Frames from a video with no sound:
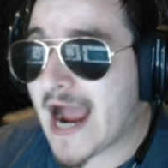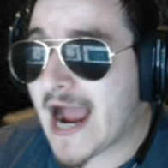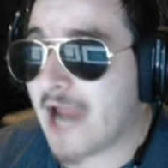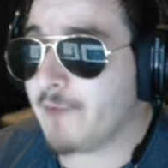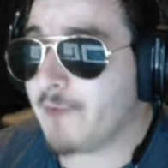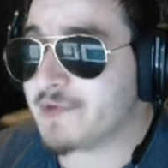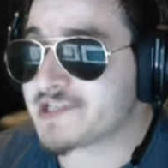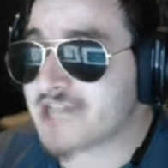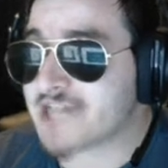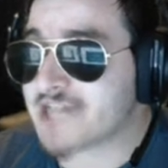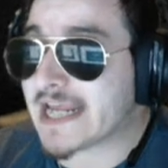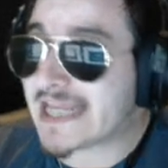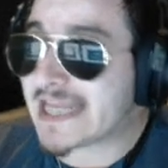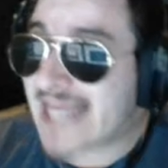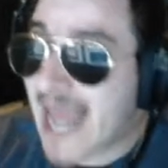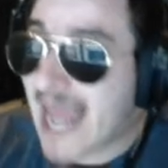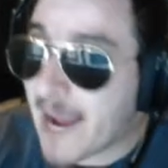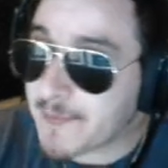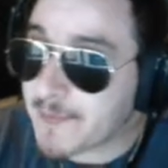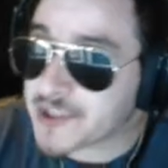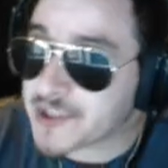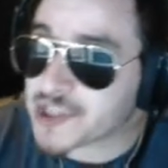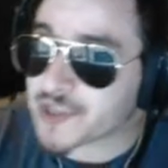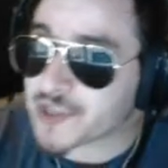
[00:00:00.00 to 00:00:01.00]
would say
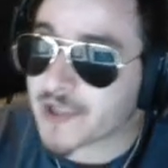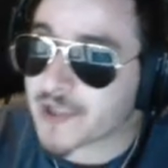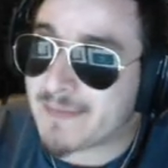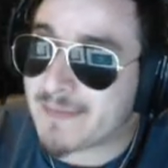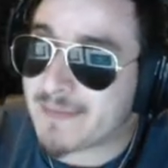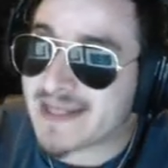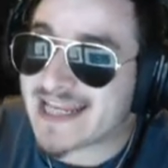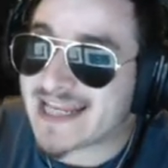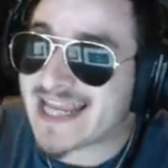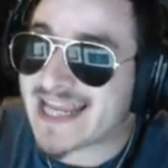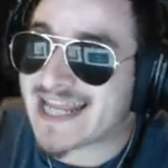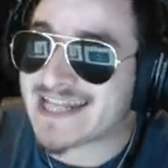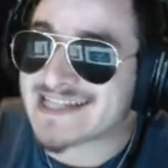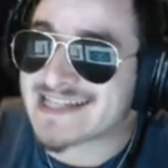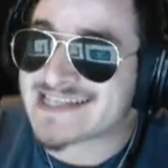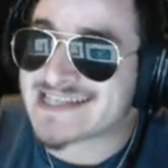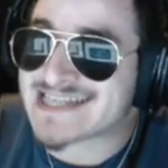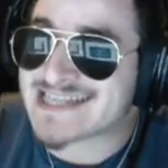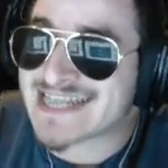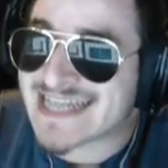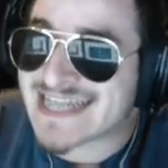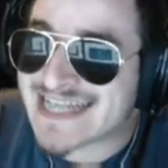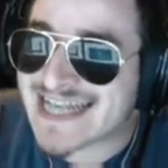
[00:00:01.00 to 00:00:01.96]
chemistry begins